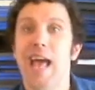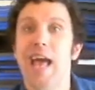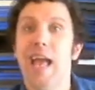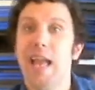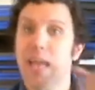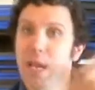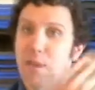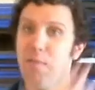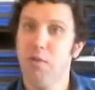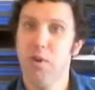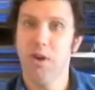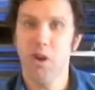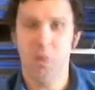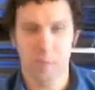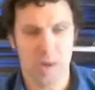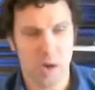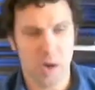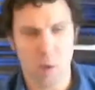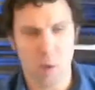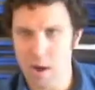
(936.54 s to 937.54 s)
You've already heard
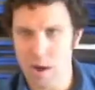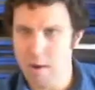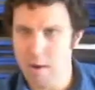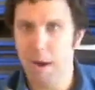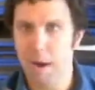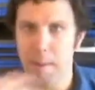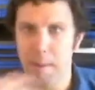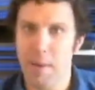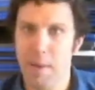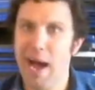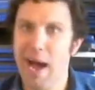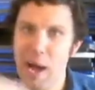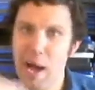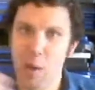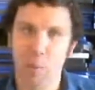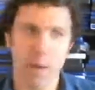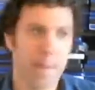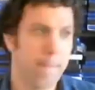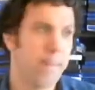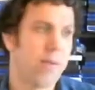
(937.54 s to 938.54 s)
me go on and on about
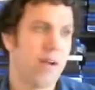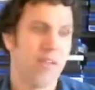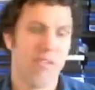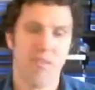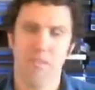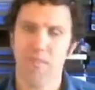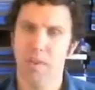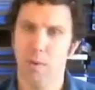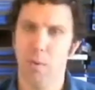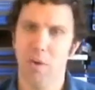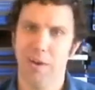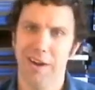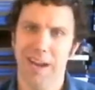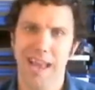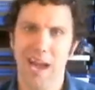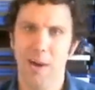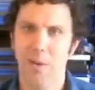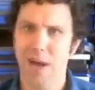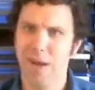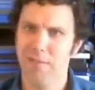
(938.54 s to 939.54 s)
how impressive they were and
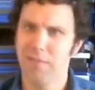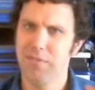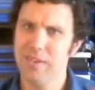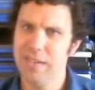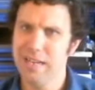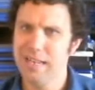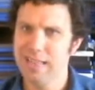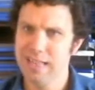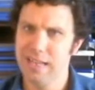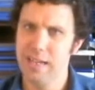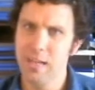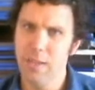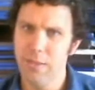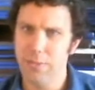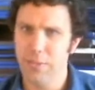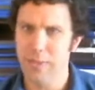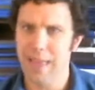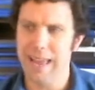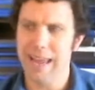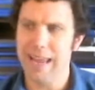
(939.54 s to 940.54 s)
how every little
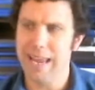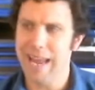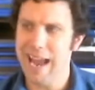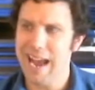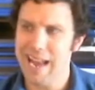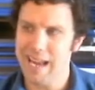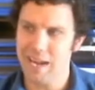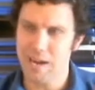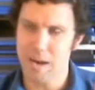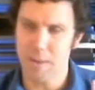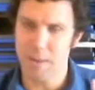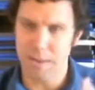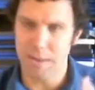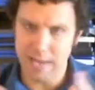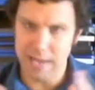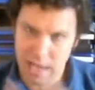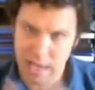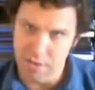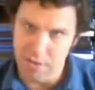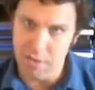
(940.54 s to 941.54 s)
thing had to come
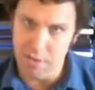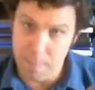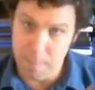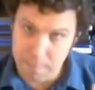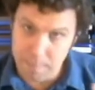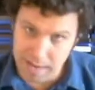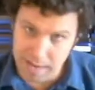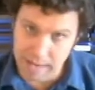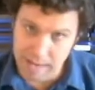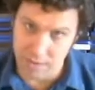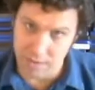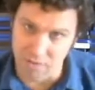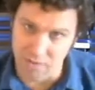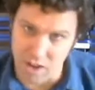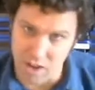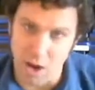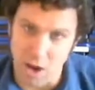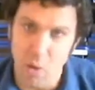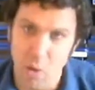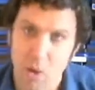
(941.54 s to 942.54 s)
together to make it
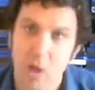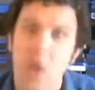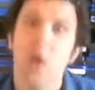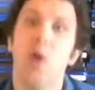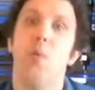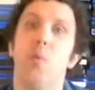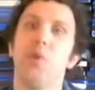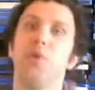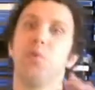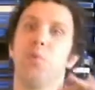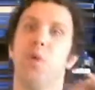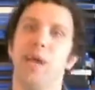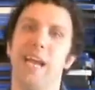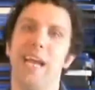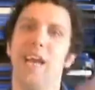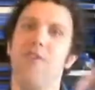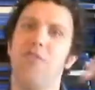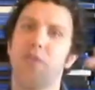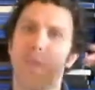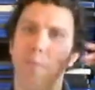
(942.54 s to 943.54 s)
so. That's why
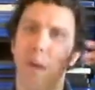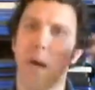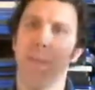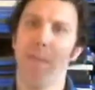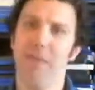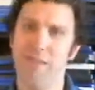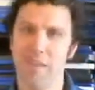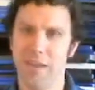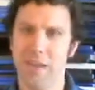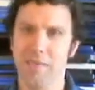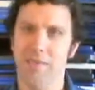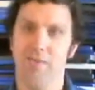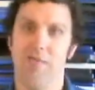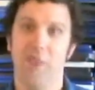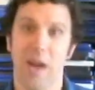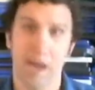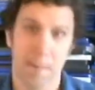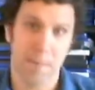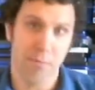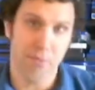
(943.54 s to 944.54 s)
each department is getting such
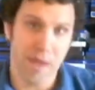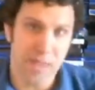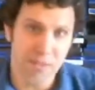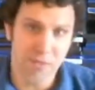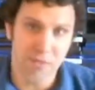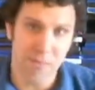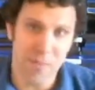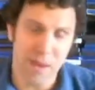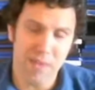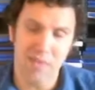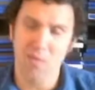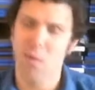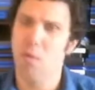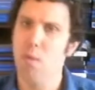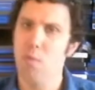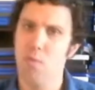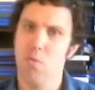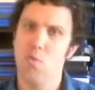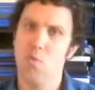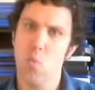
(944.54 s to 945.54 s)
high praise from me, so I
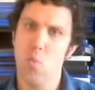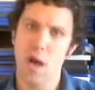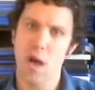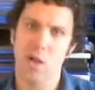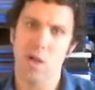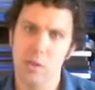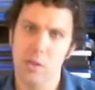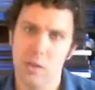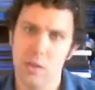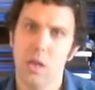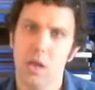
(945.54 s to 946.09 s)
won't dwell